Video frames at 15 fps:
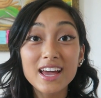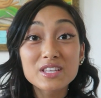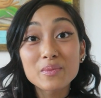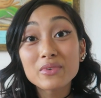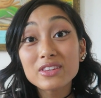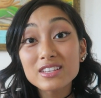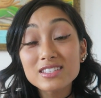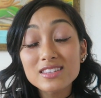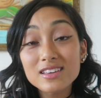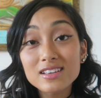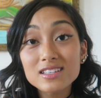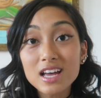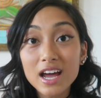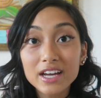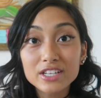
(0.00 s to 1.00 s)
Some of these
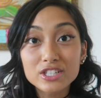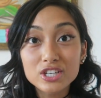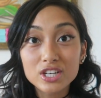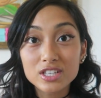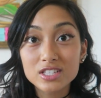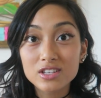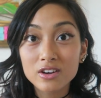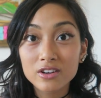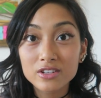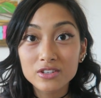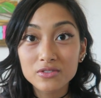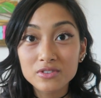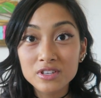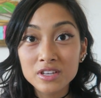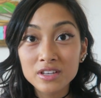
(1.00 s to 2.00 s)
things I just started
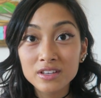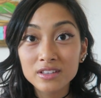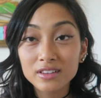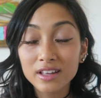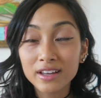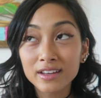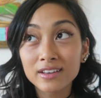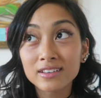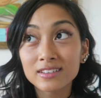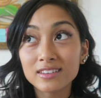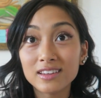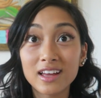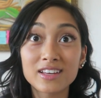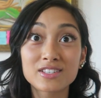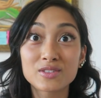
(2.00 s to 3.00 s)
using like
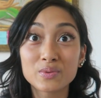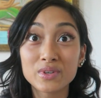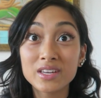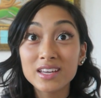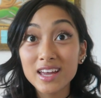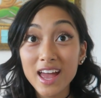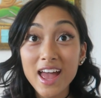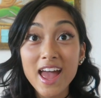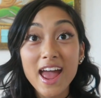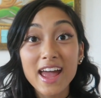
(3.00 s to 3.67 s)
last week